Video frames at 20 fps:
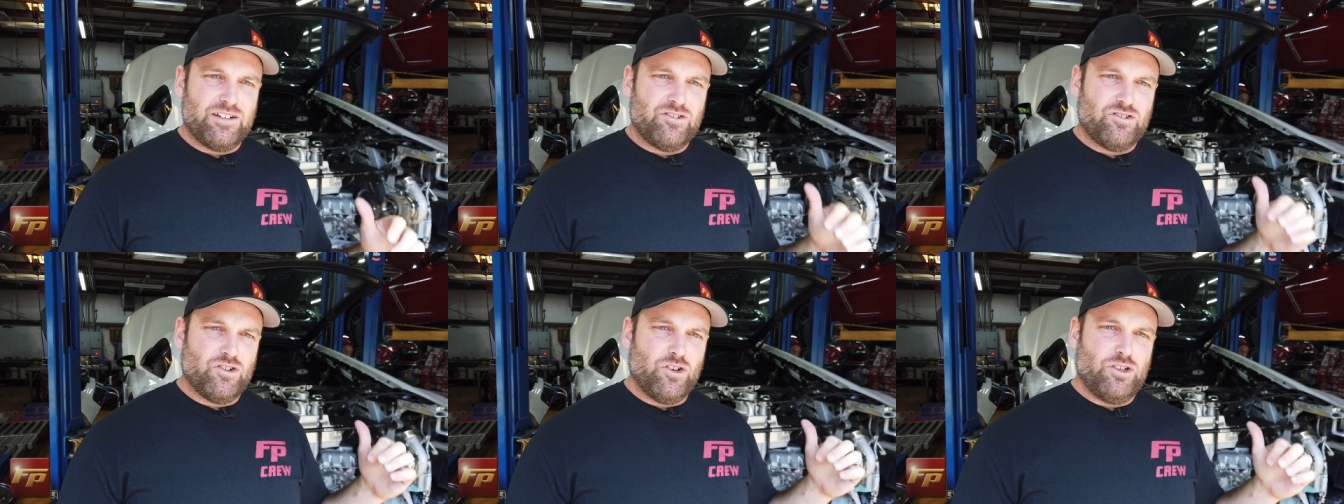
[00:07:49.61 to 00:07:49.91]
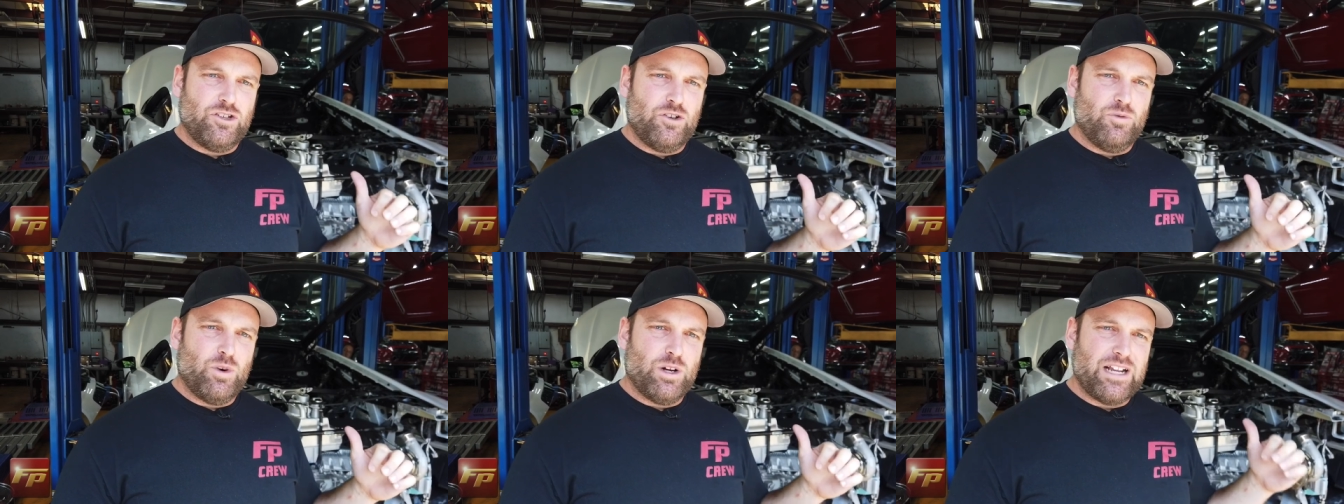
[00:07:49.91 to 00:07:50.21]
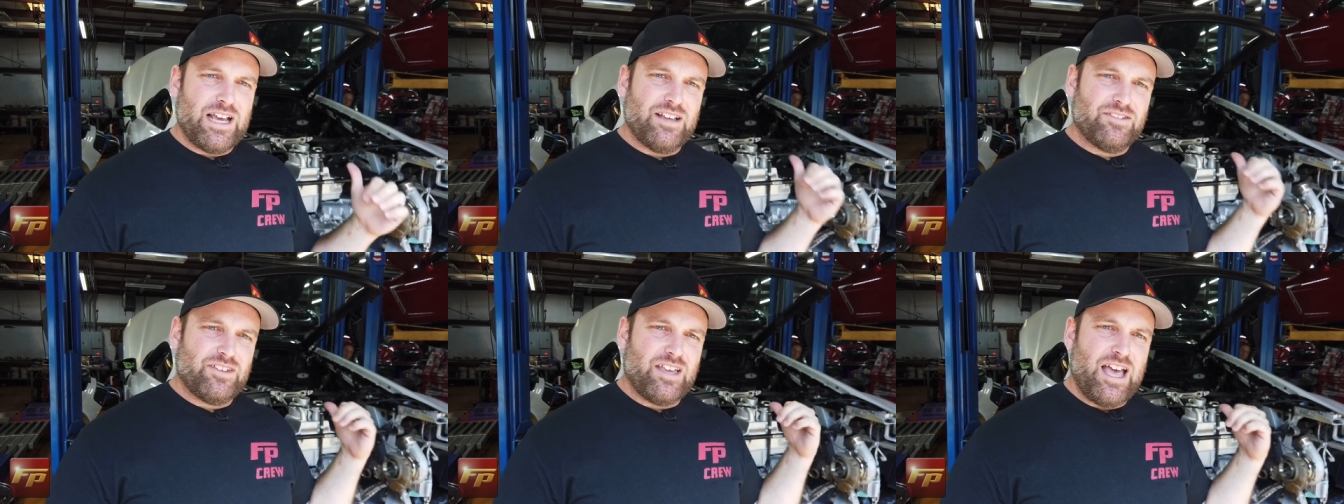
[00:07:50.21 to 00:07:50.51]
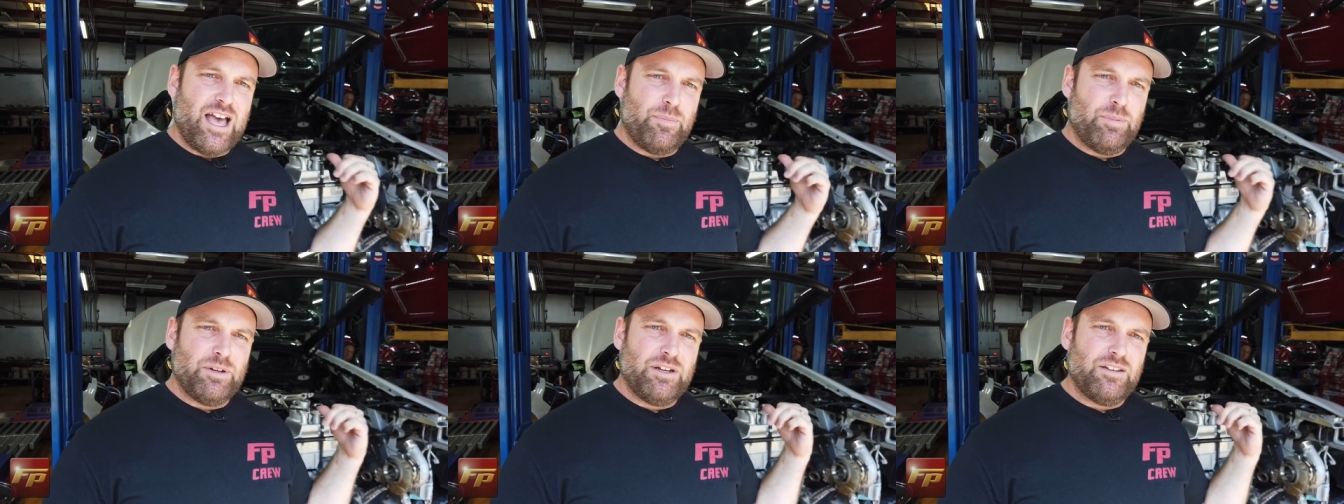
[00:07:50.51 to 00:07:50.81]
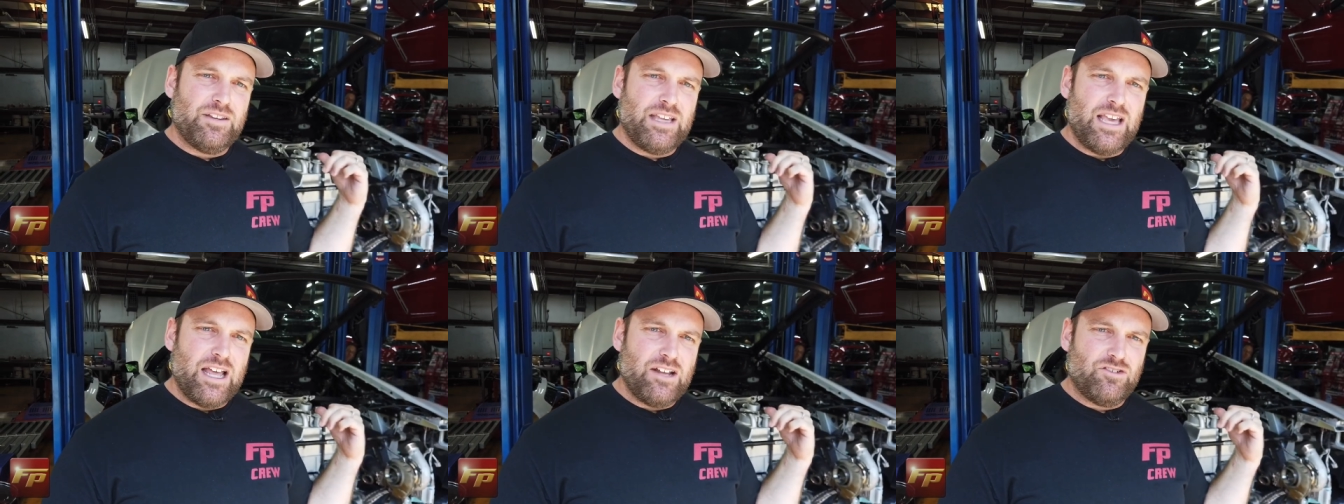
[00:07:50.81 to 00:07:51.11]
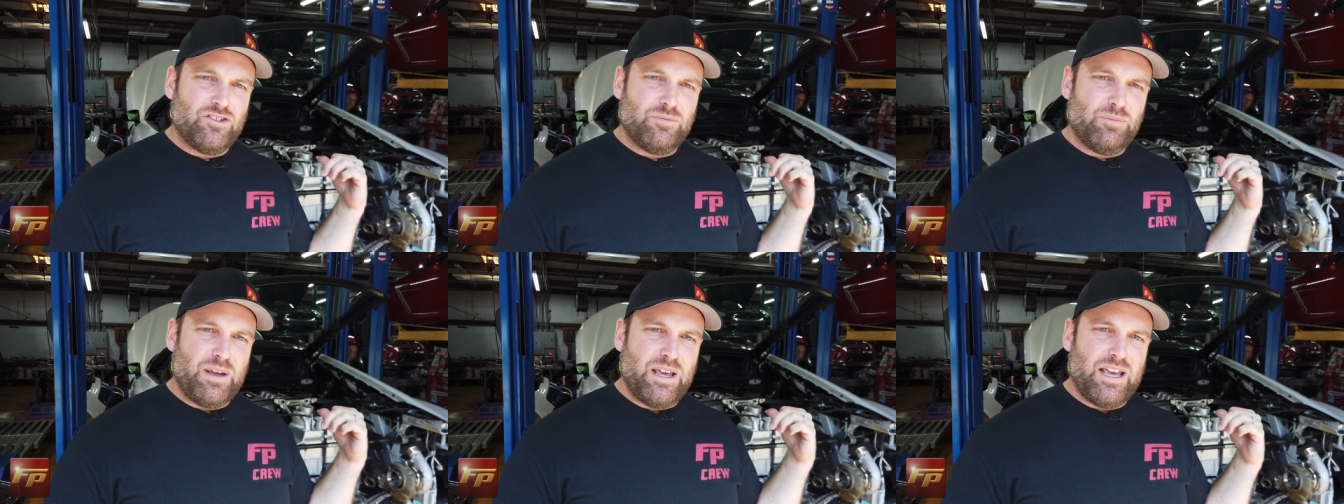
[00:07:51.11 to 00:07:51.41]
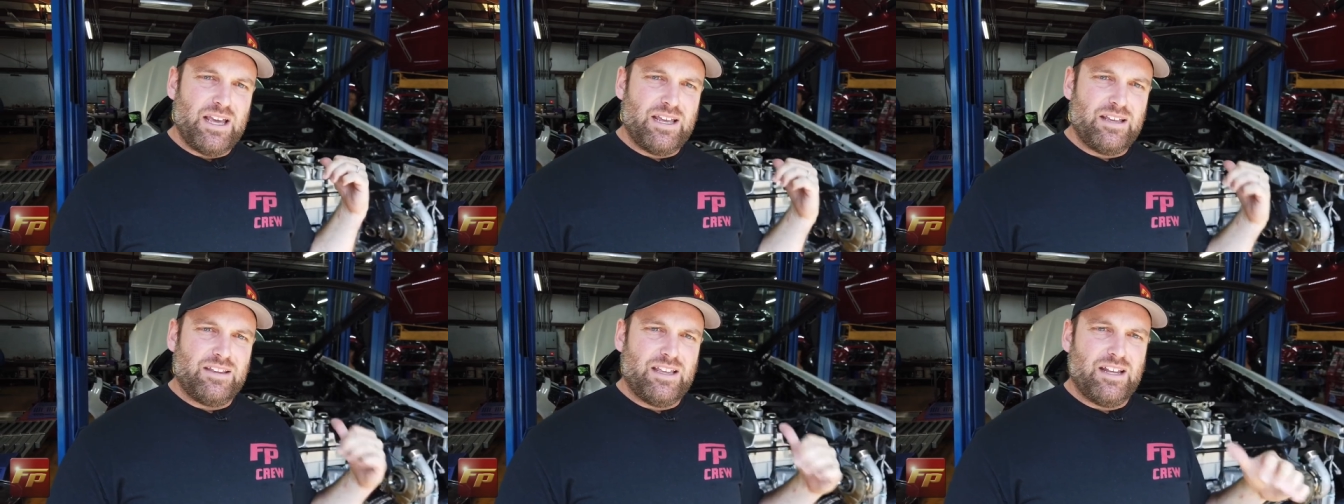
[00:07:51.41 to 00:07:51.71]
and show you what has to happen in the engine
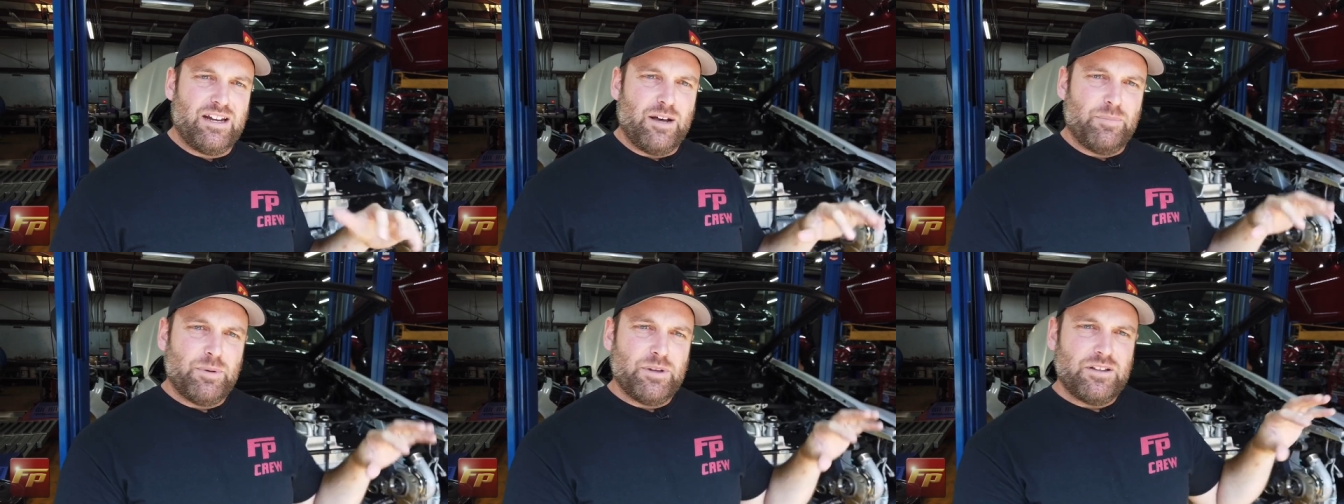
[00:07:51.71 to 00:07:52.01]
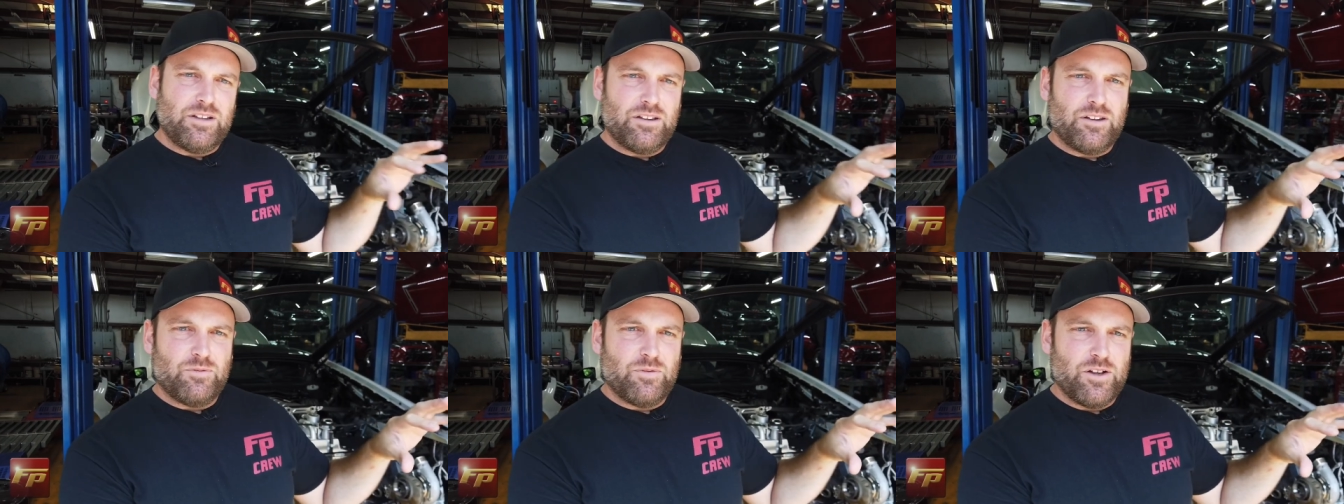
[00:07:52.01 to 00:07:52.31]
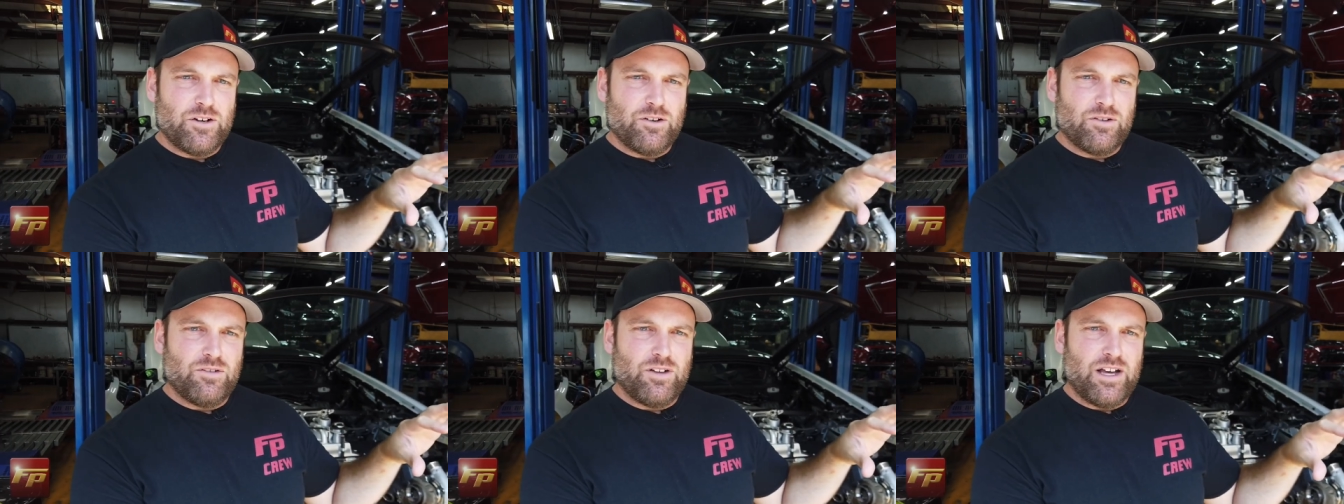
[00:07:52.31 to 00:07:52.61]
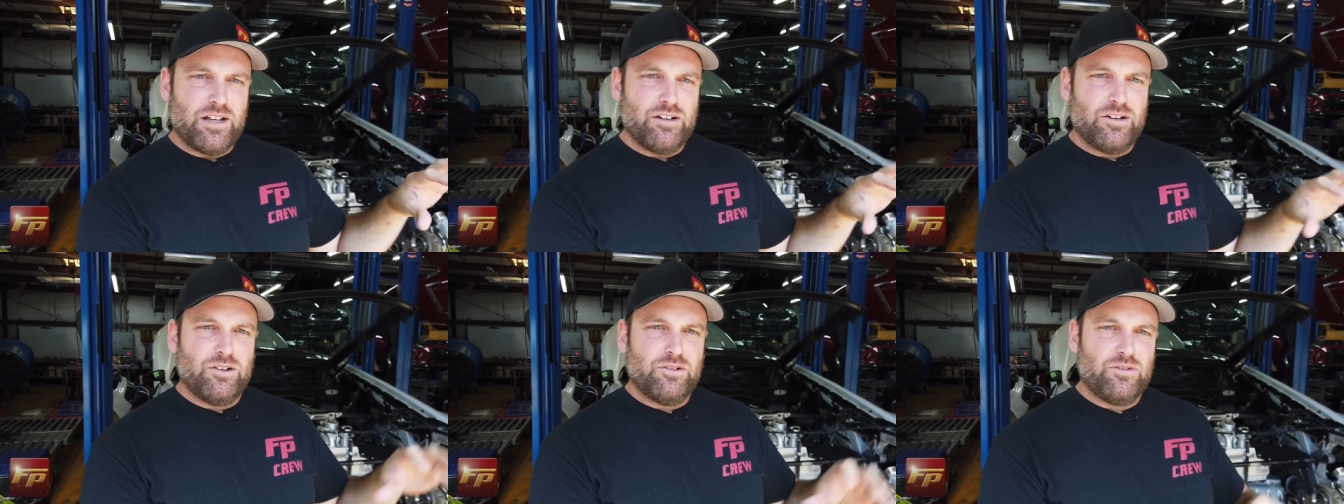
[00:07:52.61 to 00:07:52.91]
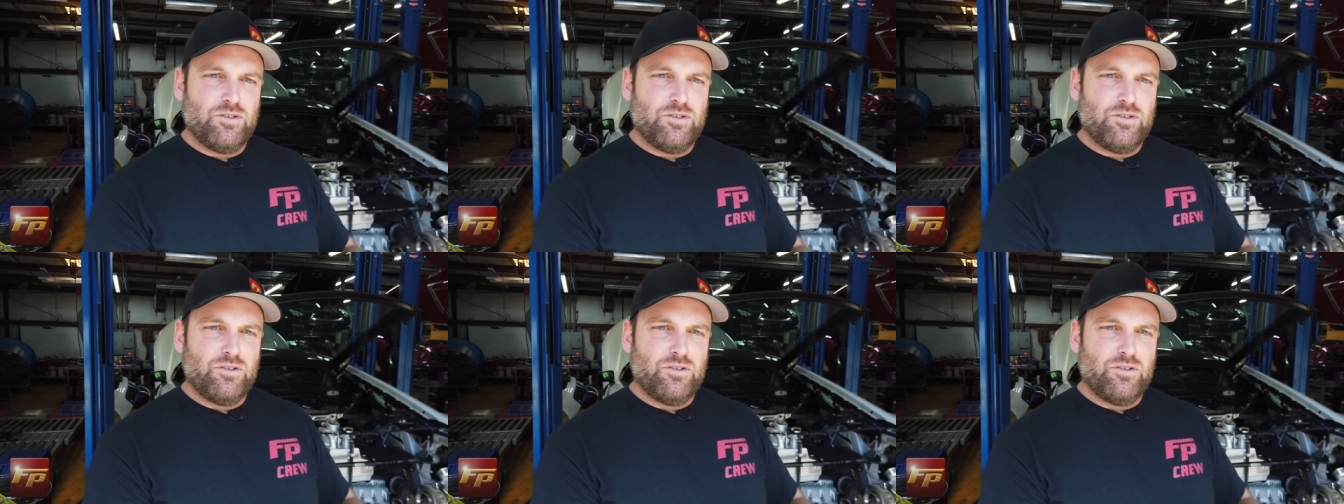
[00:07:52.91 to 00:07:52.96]
bay and then up into the fender liner.